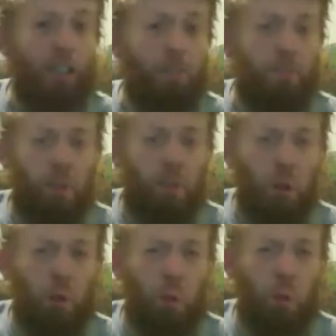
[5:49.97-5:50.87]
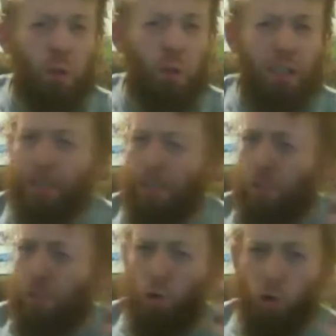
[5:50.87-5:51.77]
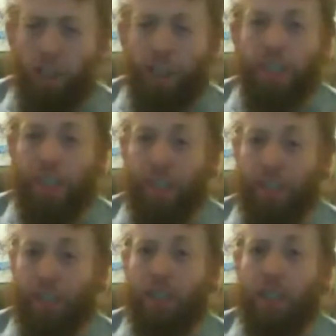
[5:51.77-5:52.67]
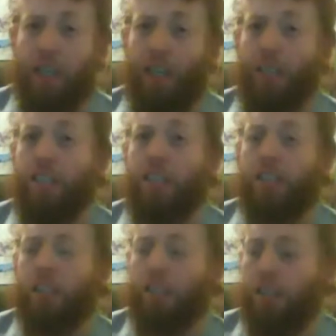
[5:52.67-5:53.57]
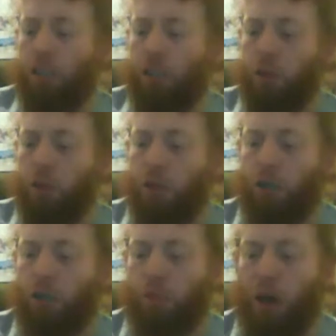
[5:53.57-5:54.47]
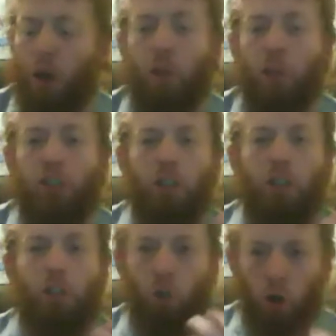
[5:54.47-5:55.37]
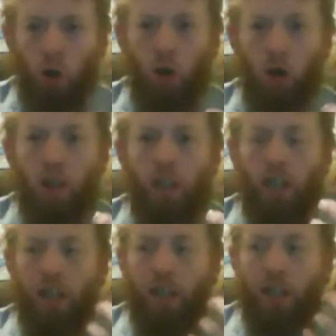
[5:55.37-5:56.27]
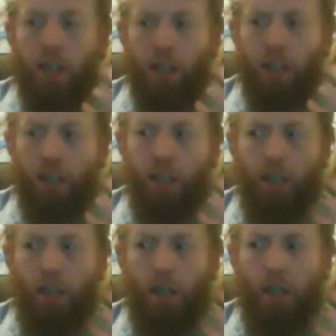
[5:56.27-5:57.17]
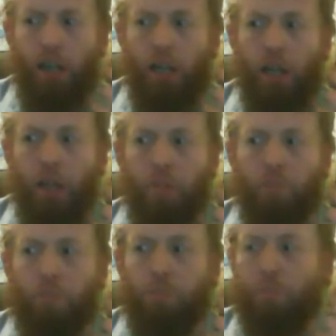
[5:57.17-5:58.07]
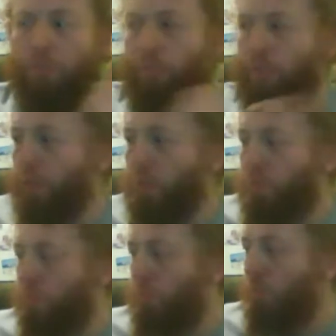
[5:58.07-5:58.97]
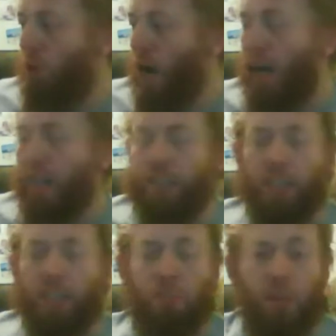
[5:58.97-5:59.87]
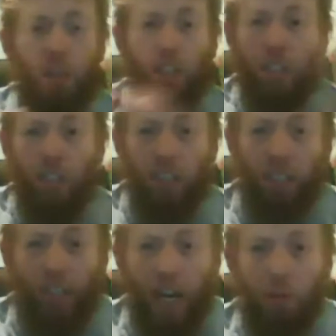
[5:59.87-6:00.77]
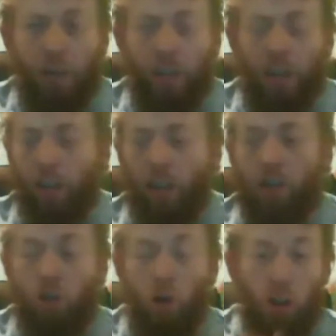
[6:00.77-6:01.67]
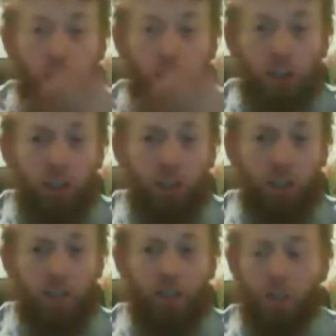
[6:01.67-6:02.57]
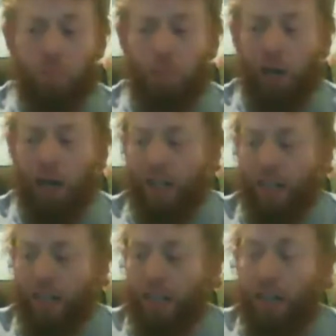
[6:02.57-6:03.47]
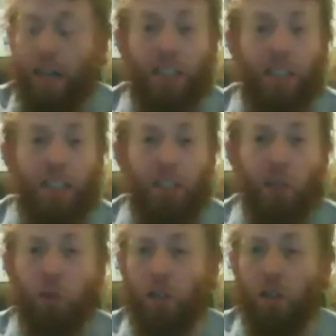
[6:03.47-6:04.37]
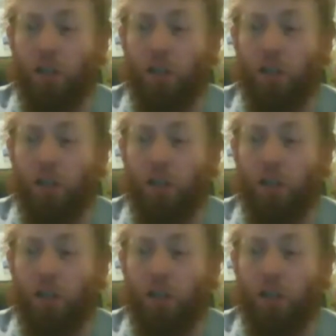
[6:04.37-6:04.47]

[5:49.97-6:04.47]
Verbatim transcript: the food is really nice, and they, they do uh, pay homage to the raw uh, artists in the artwork across the bar, and they do